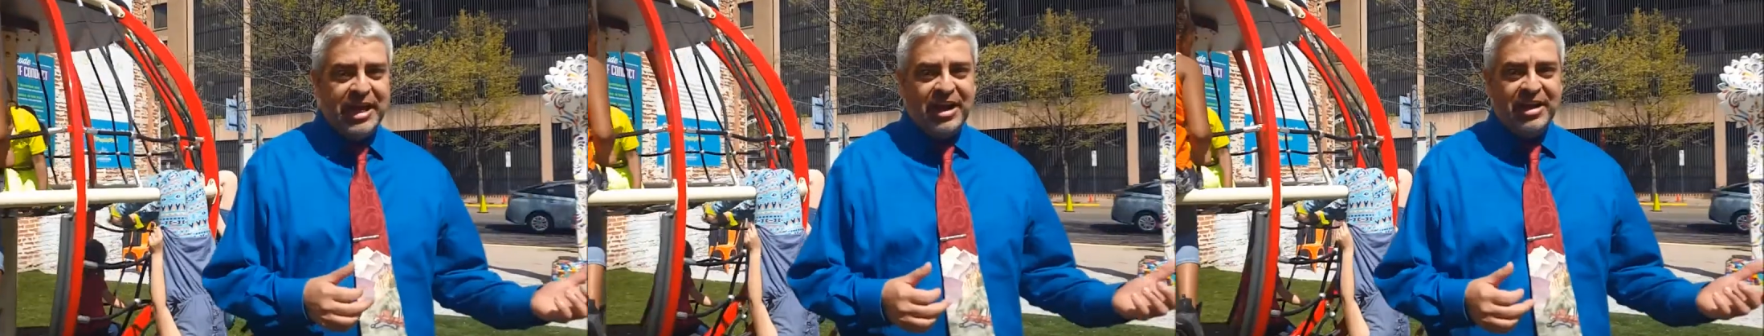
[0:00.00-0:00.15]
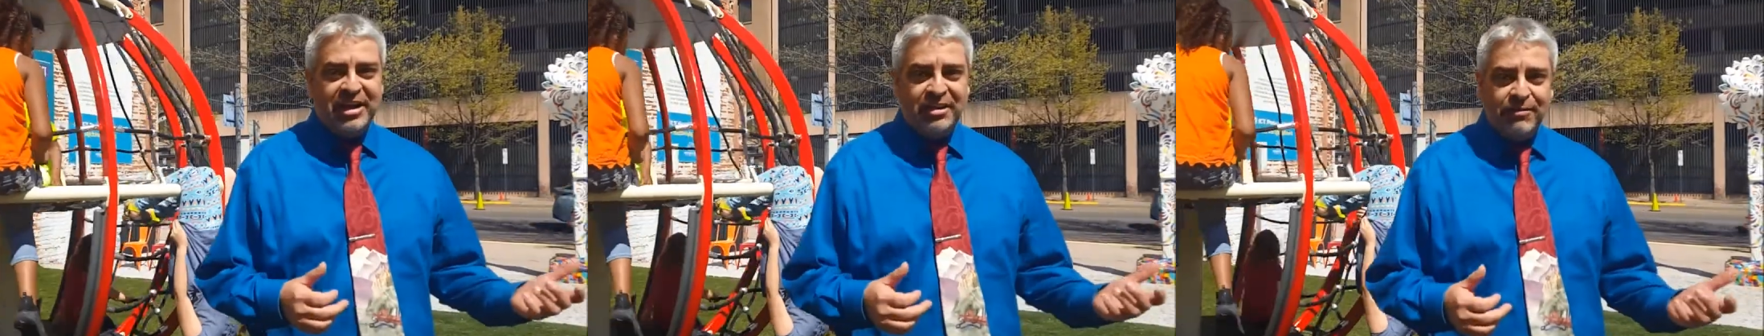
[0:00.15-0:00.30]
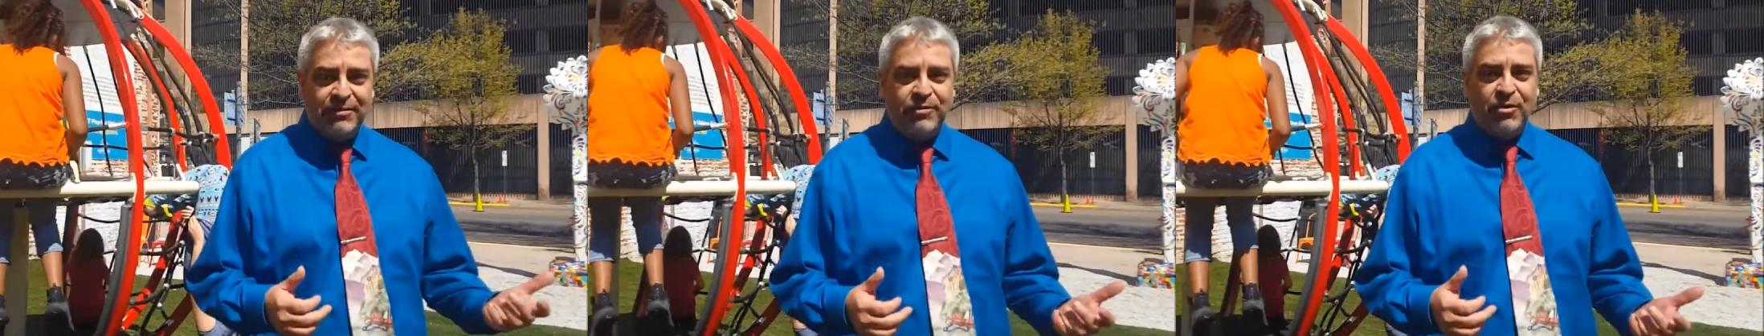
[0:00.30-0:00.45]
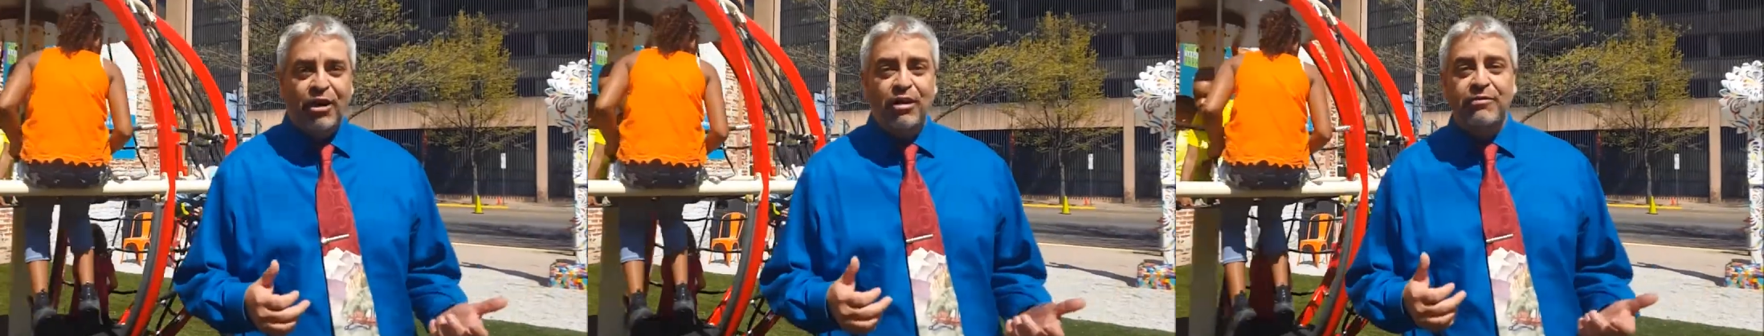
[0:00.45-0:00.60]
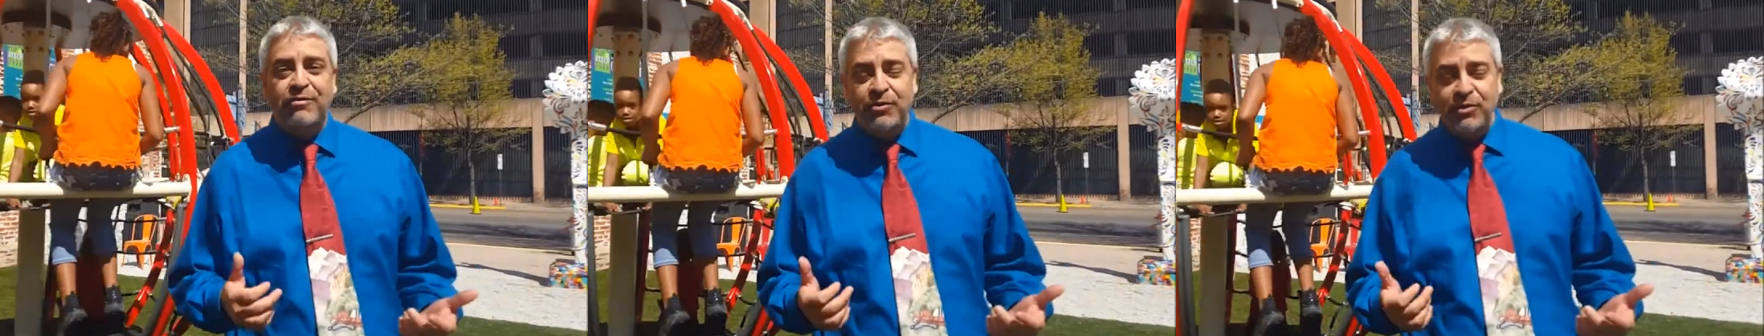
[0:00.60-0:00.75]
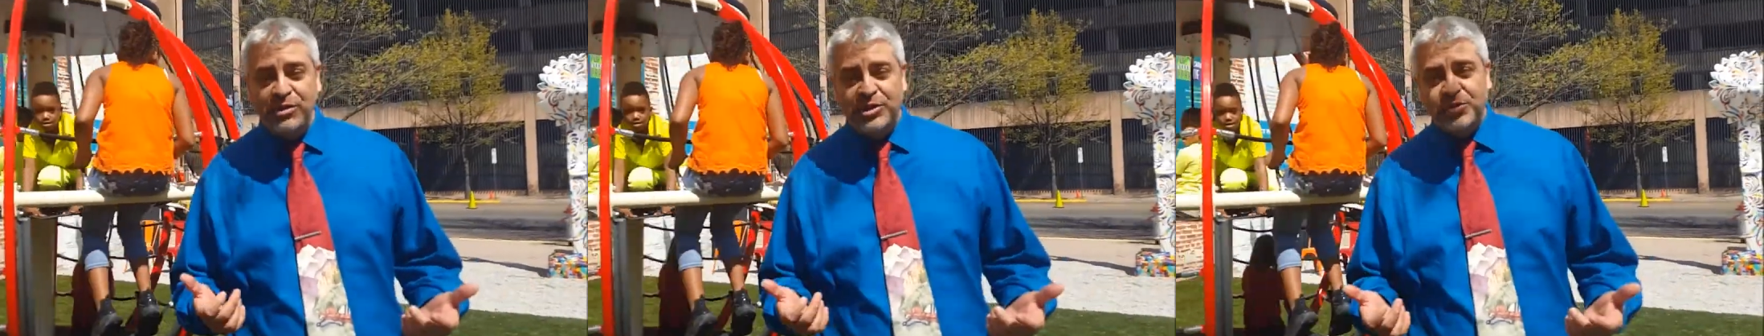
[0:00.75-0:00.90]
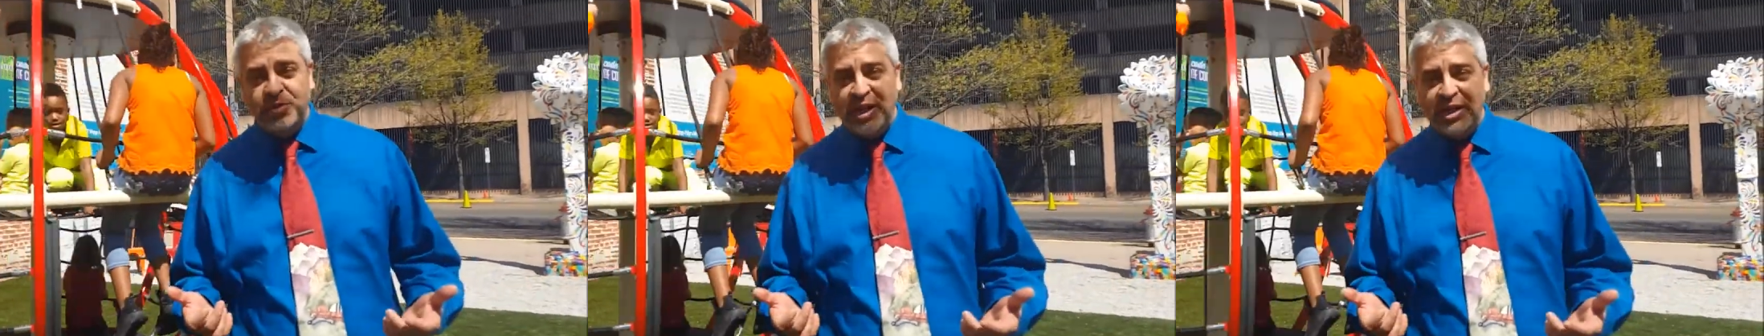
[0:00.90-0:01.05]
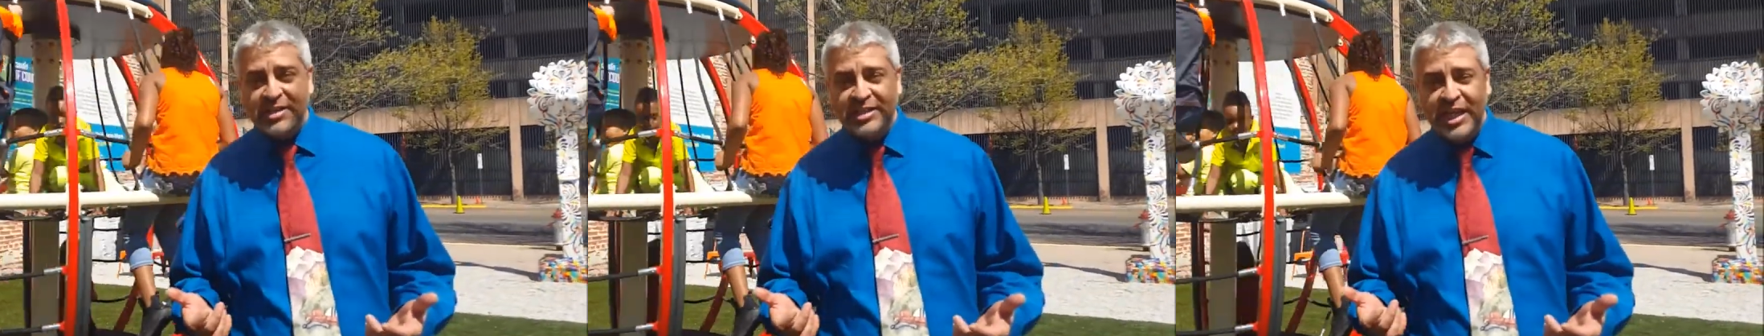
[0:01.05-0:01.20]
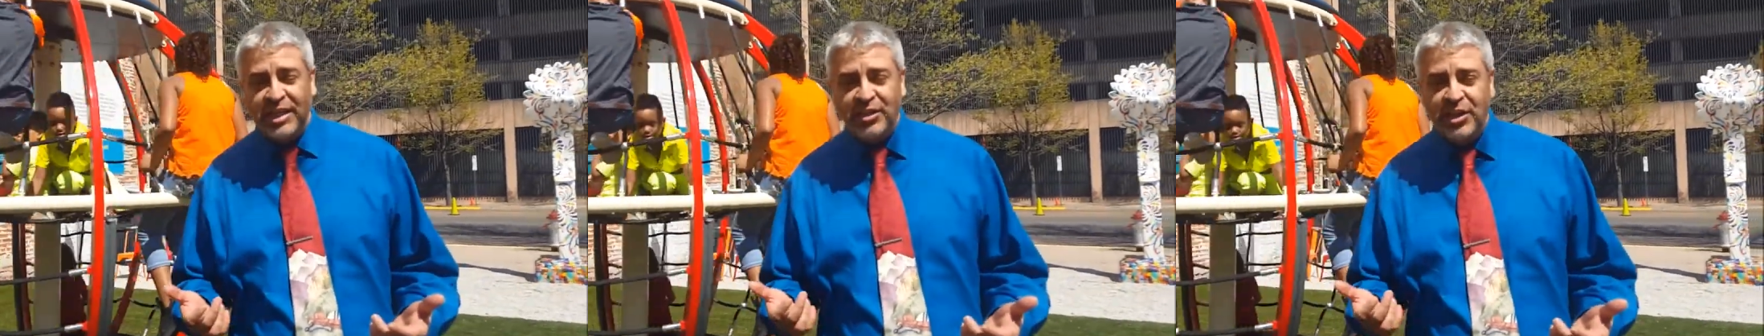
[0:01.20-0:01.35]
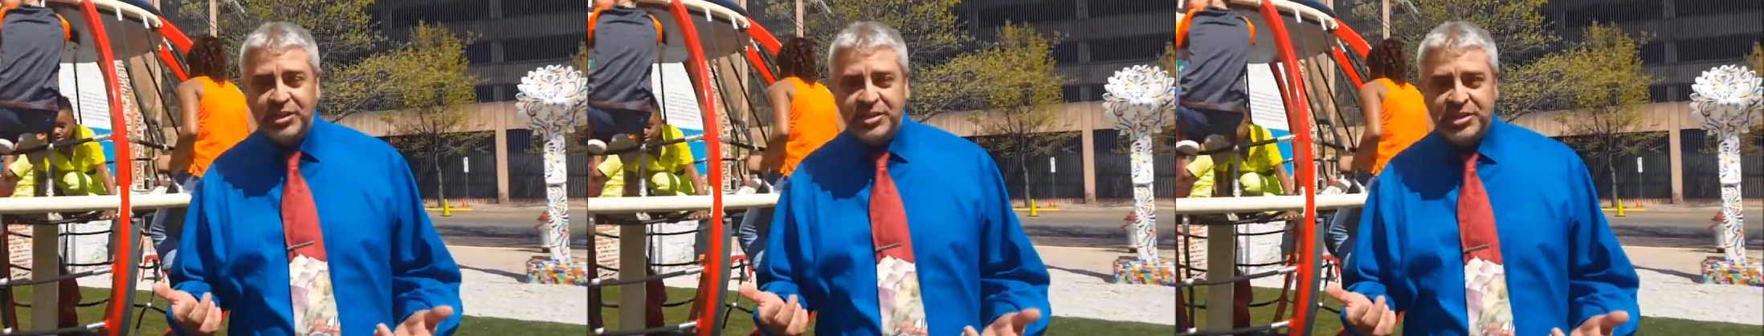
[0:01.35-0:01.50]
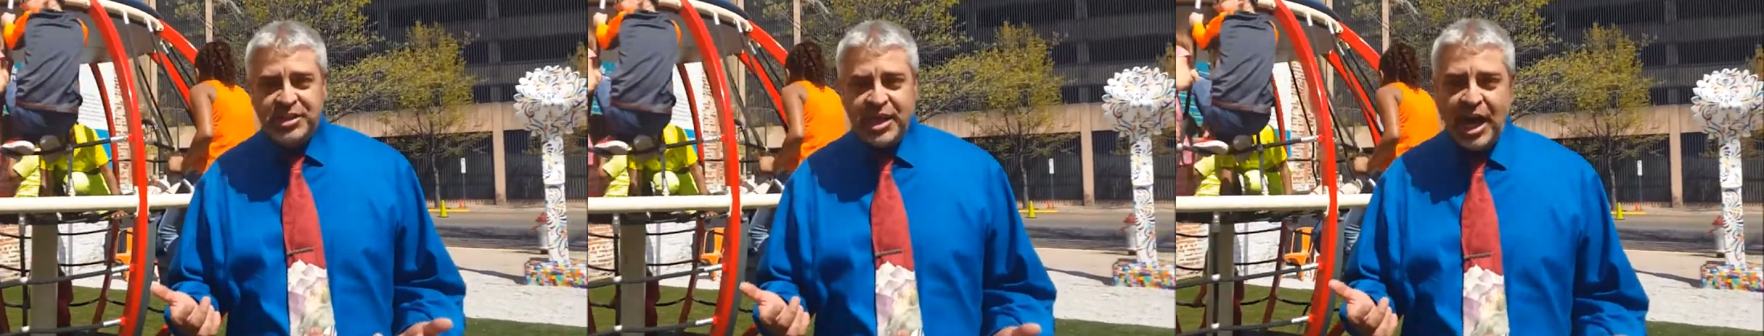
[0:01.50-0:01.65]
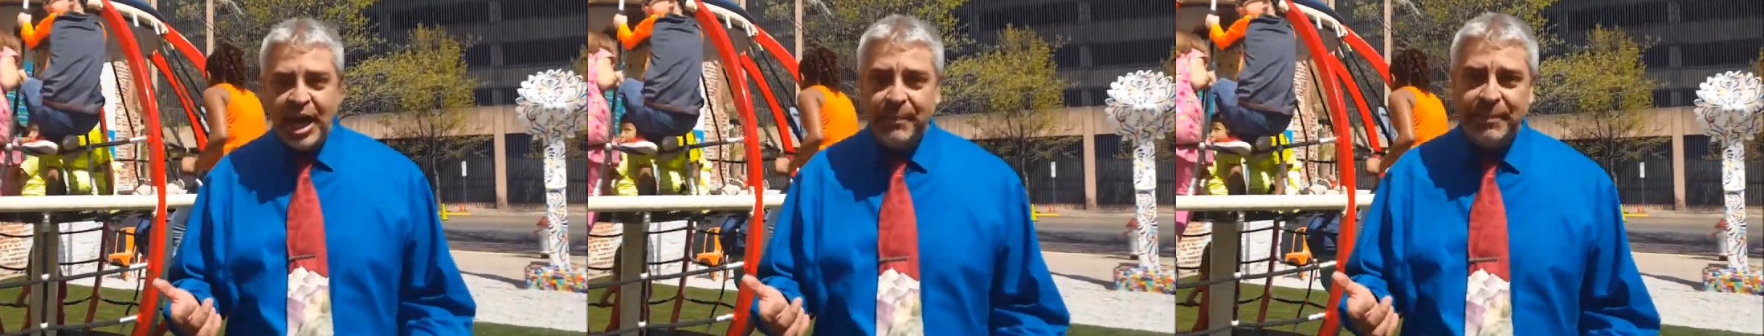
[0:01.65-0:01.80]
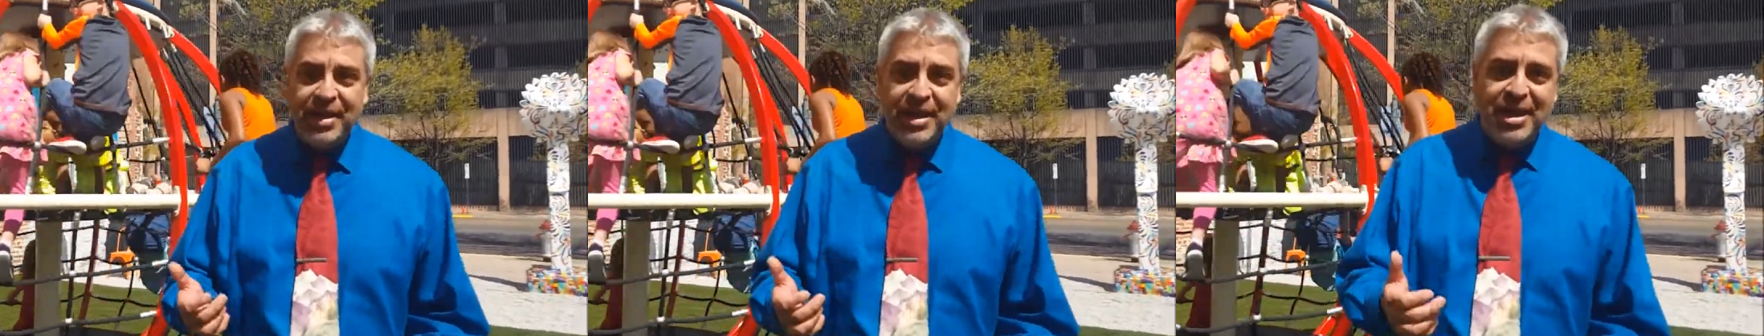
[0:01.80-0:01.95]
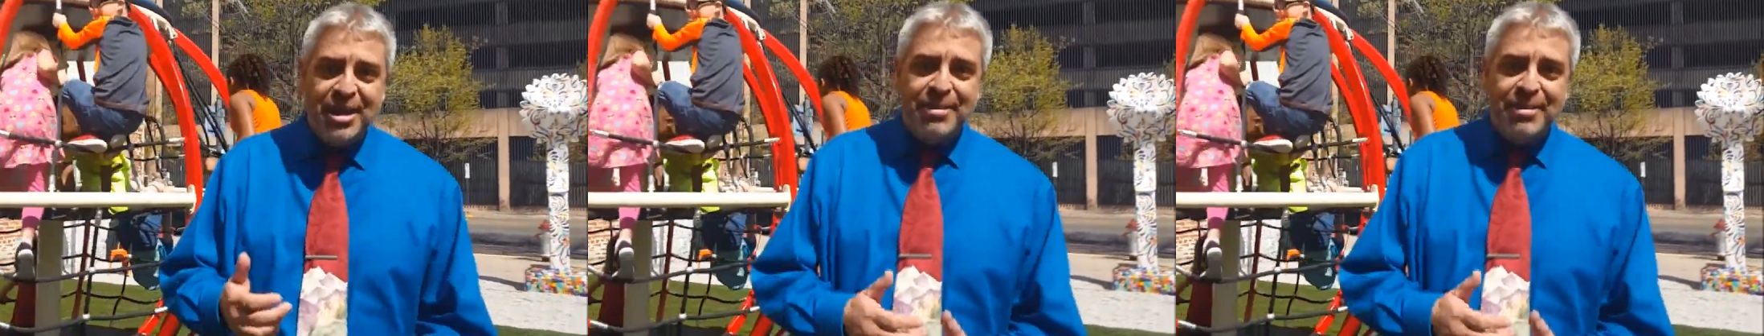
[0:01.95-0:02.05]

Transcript: down here for our food trucks at lunchtime.